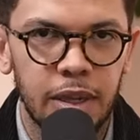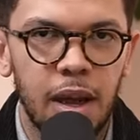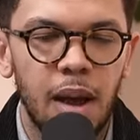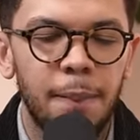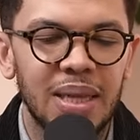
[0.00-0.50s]

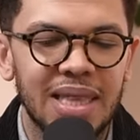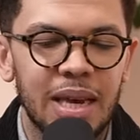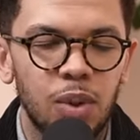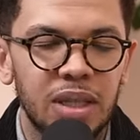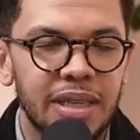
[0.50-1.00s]
but they
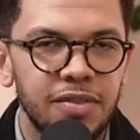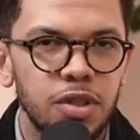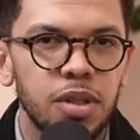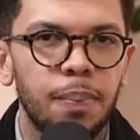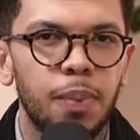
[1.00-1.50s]
will give you
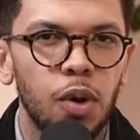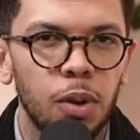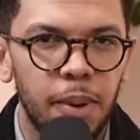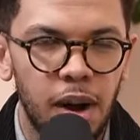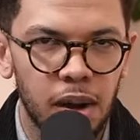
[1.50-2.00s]
the
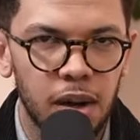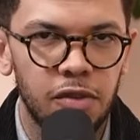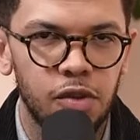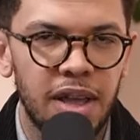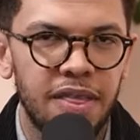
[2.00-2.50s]
ballpark of
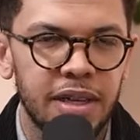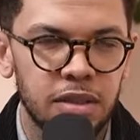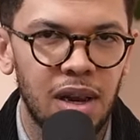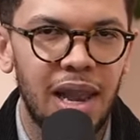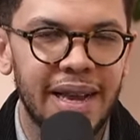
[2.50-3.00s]
where things are
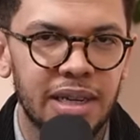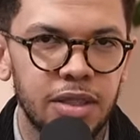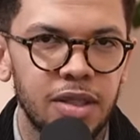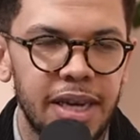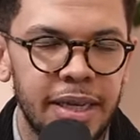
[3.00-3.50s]
likely
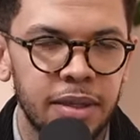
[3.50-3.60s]
to end.